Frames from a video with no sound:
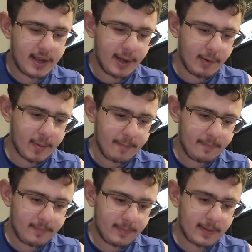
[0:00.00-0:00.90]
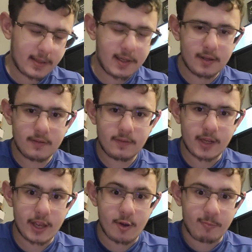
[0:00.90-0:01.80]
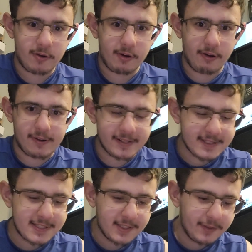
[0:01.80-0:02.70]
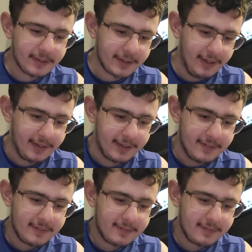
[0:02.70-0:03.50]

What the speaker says: Anyway, Ayo, Paul, hold on.